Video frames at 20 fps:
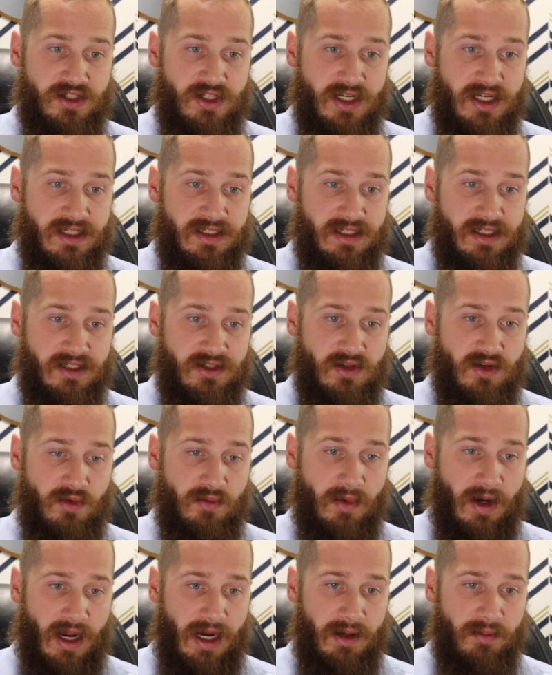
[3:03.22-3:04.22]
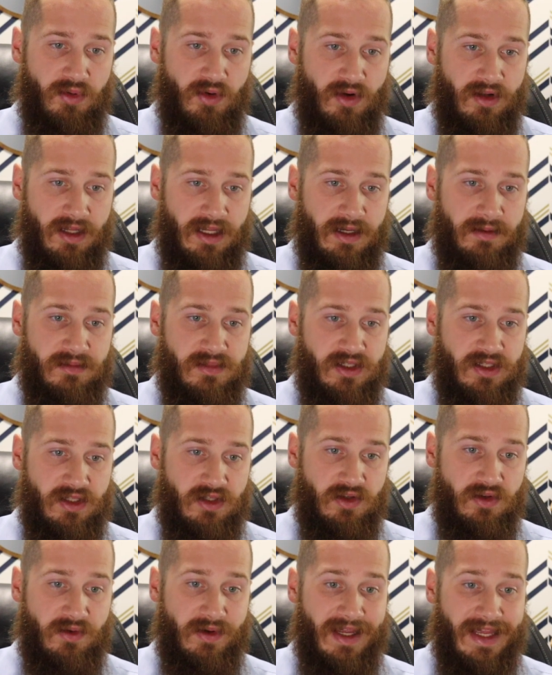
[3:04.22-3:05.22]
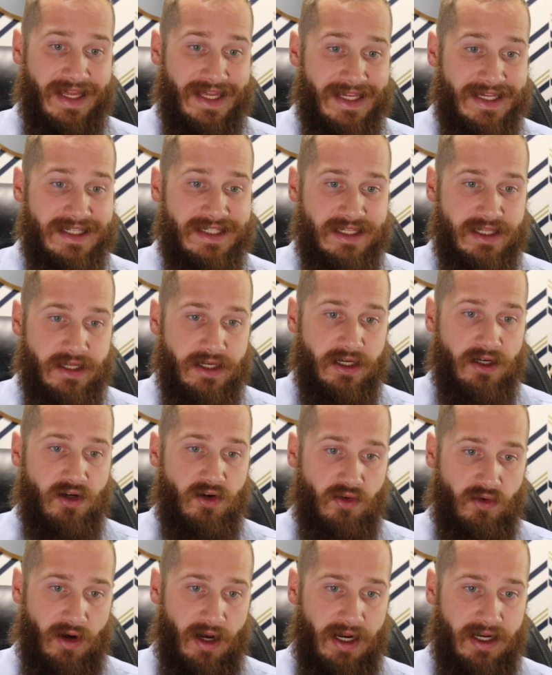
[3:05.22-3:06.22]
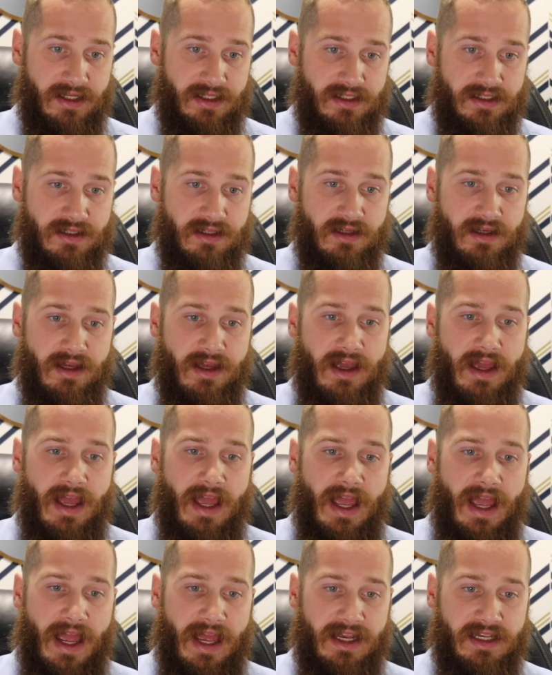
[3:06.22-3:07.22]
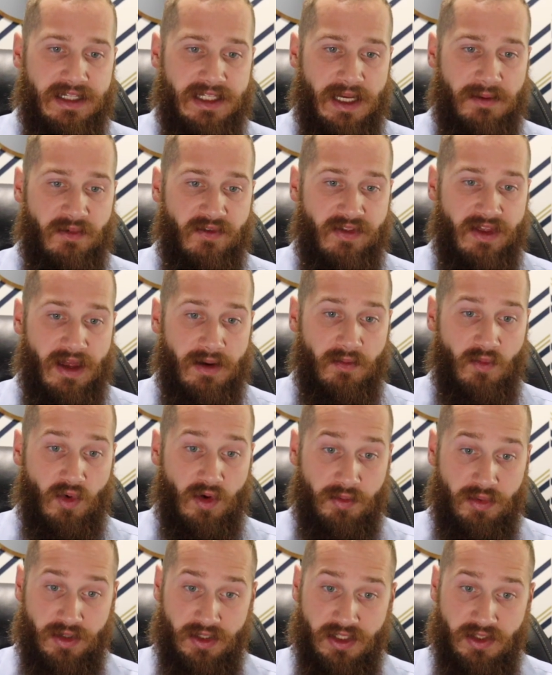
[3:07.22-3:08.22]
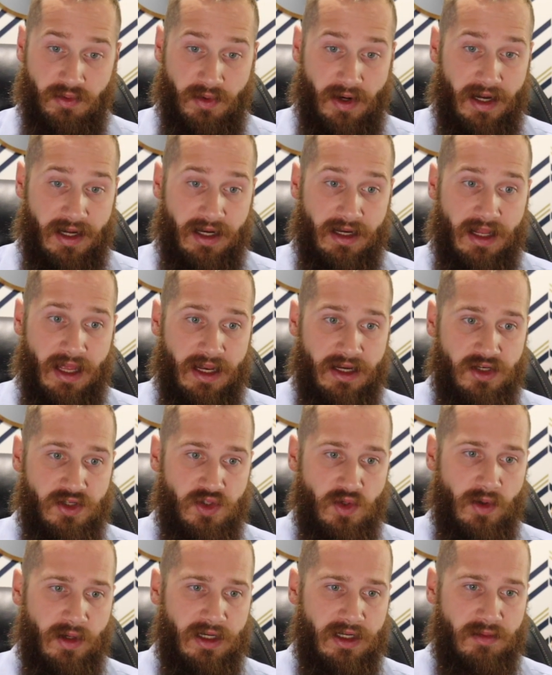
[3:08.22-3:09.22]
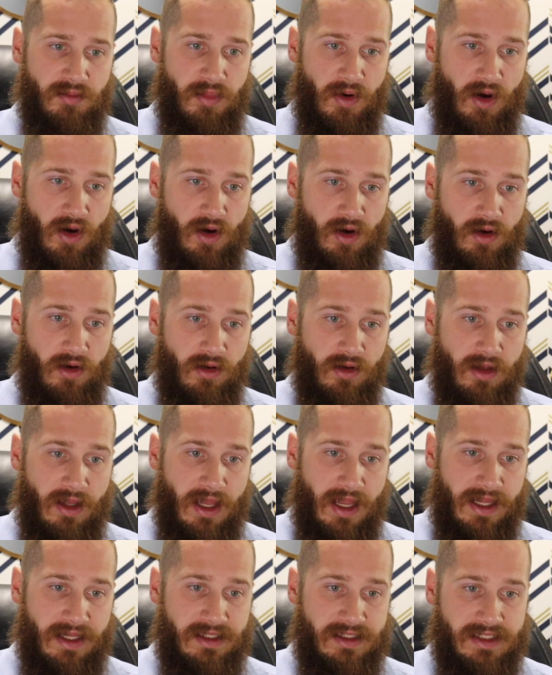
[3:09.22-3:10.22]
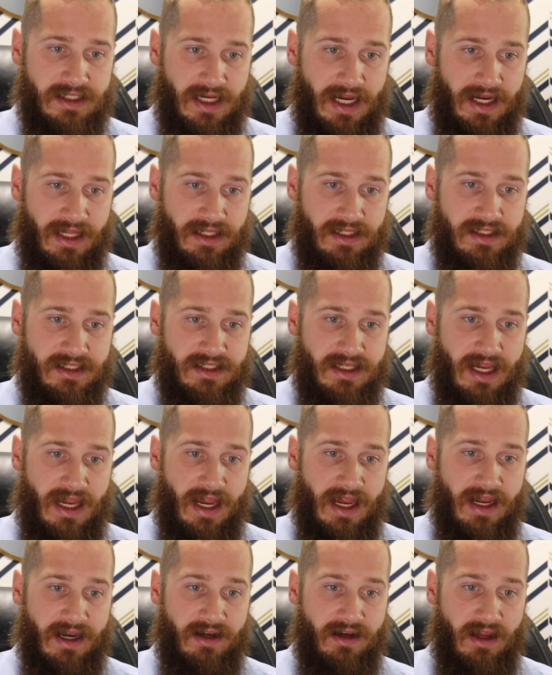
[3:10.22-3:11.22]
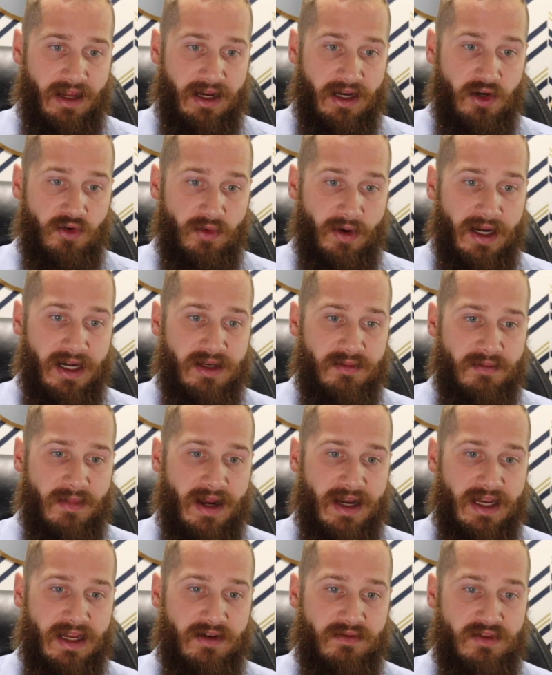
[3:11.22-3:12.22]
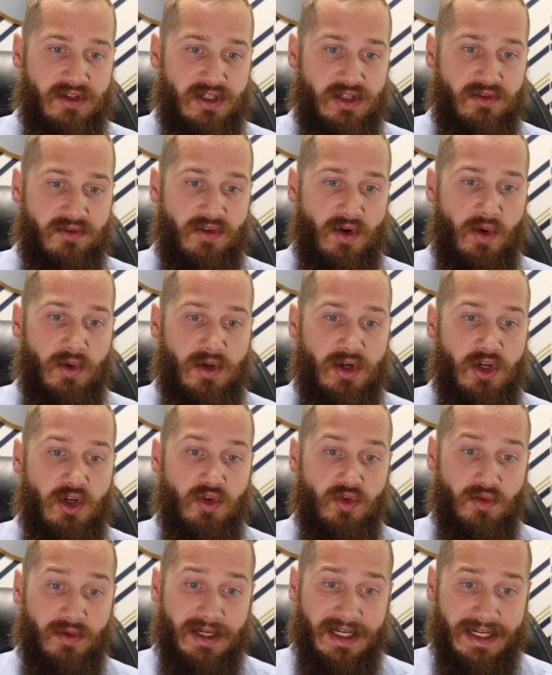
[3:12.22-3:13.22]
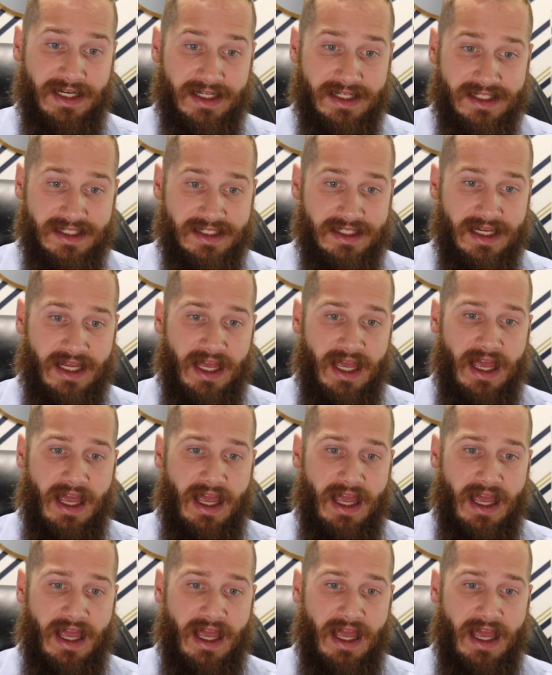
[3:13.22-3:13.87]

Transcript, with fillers: Jesus, whom I proclaim to you, is the Christ. And some of them were persuaded and joined Paul and Silas and a great many of the devout Greeks